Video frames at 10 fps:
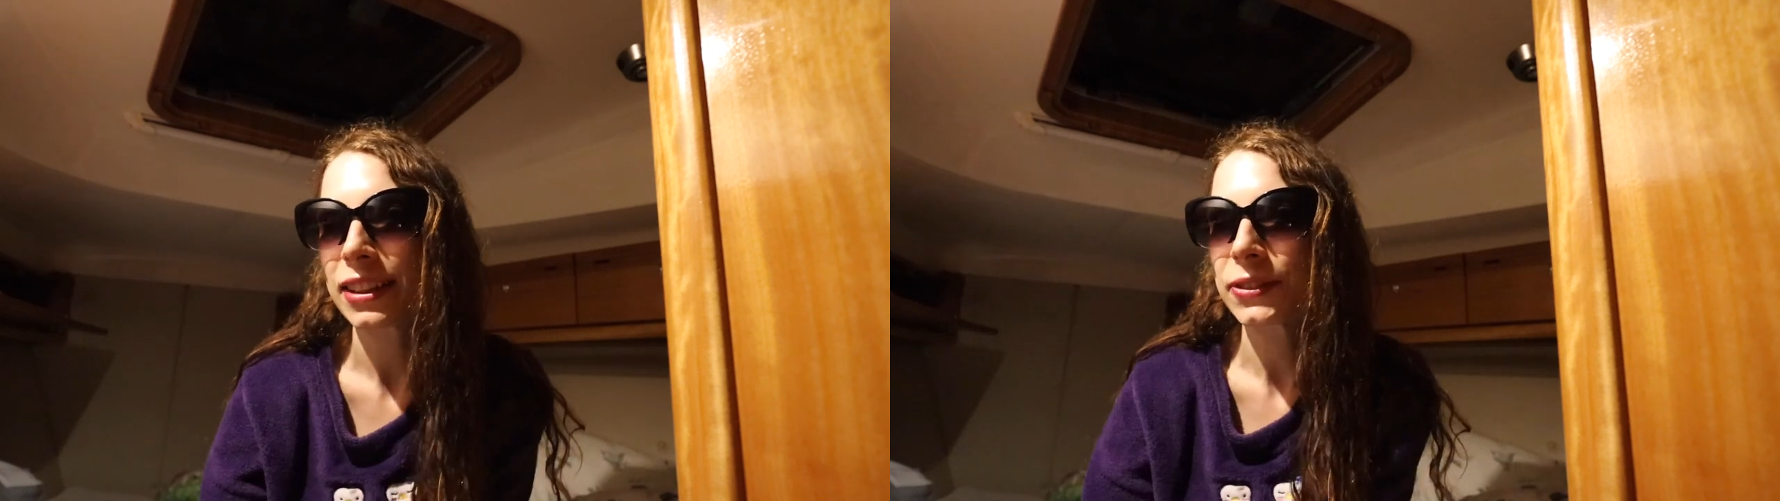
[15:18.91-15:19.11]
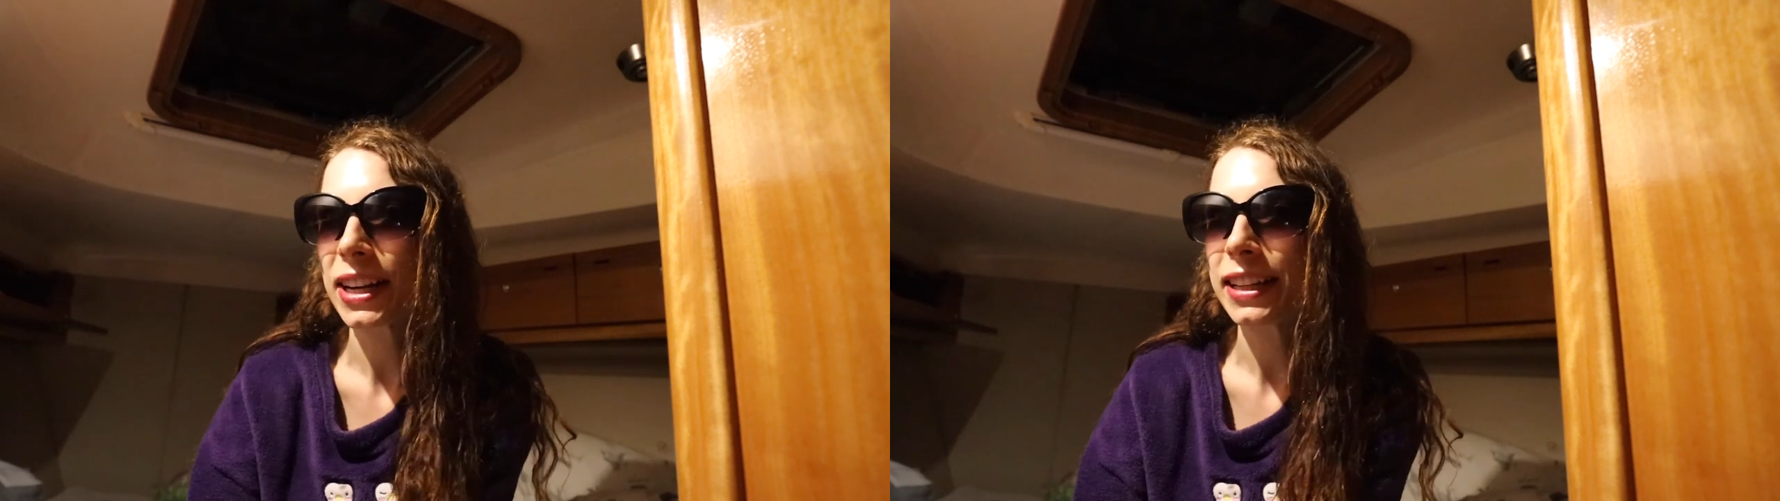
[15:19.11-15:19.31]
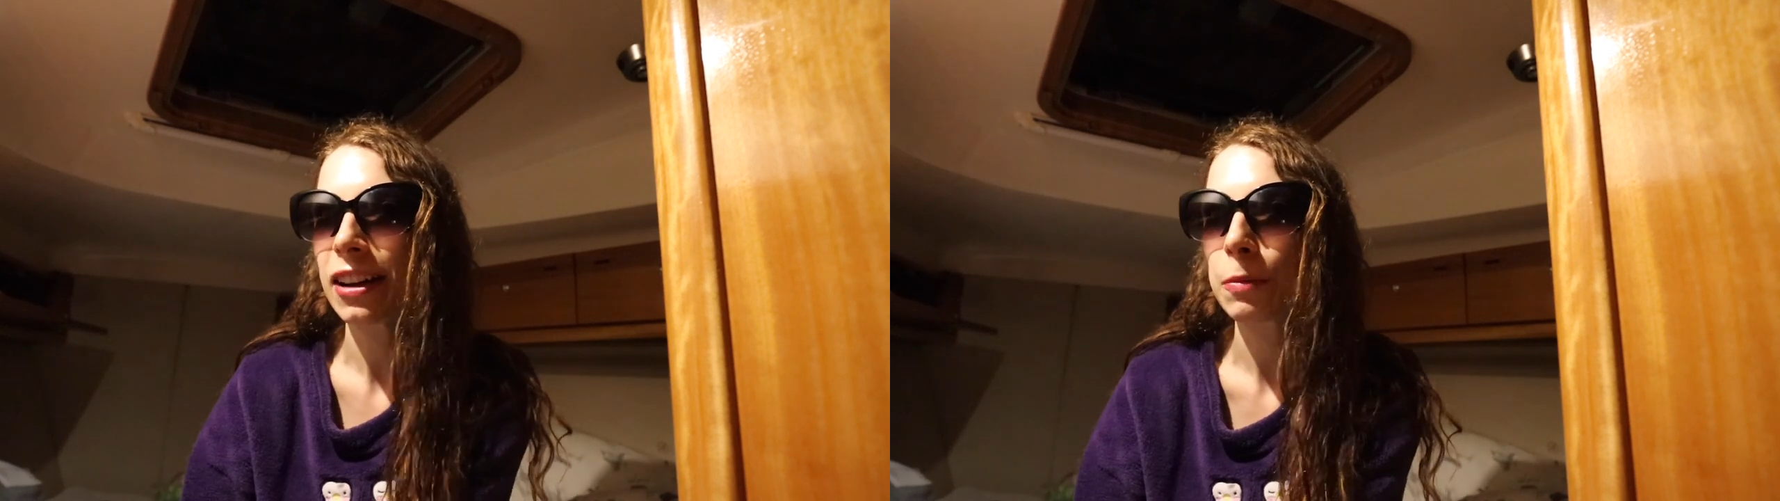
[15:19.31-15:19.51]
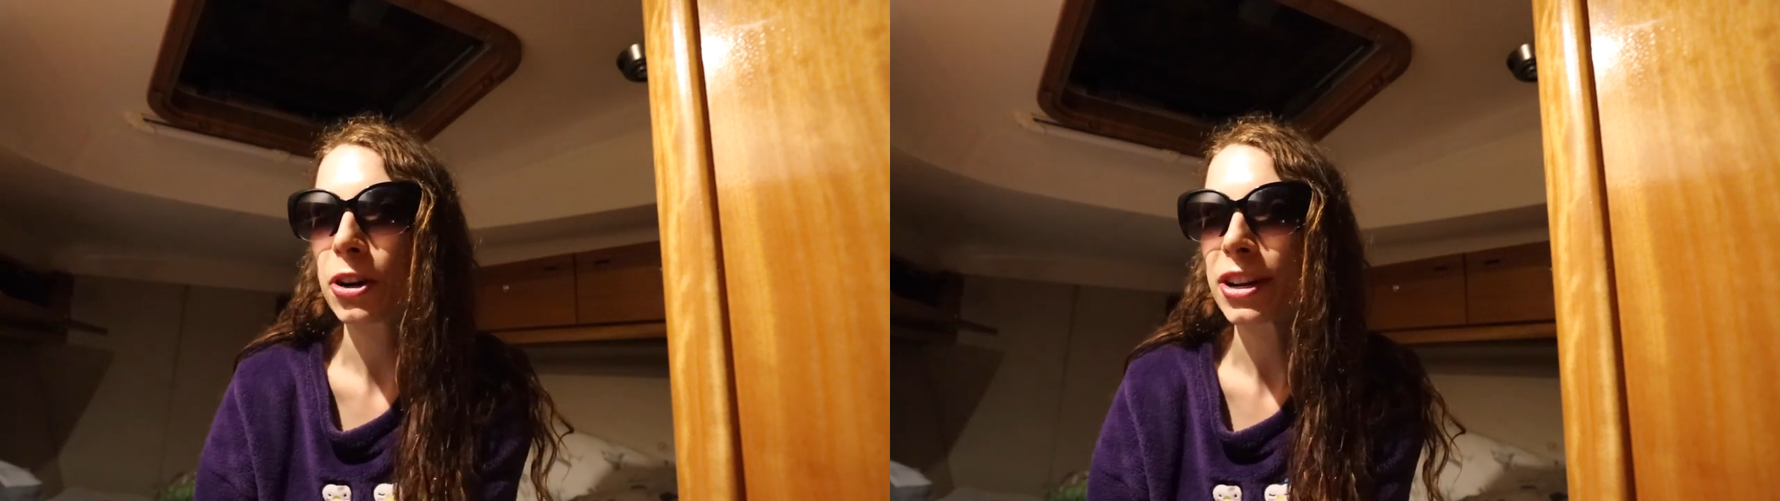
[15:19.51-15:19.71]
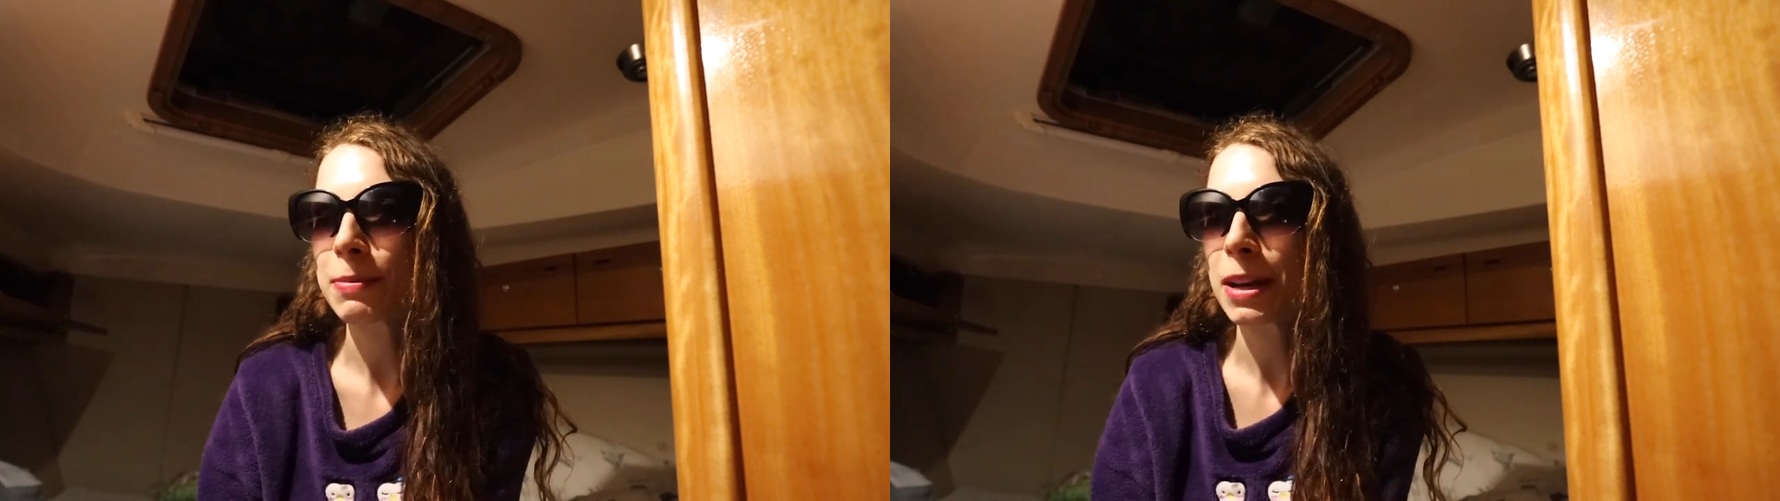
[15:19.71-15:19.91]
Right now I'm
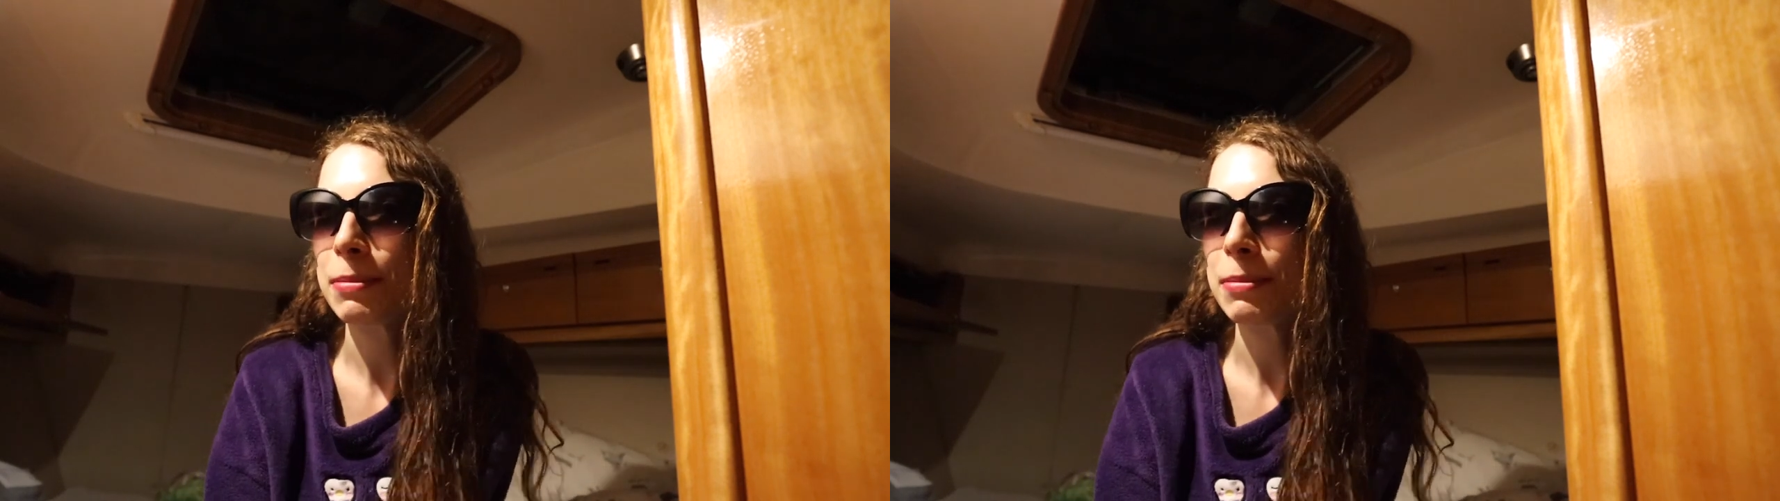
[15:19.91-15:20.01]
wearing my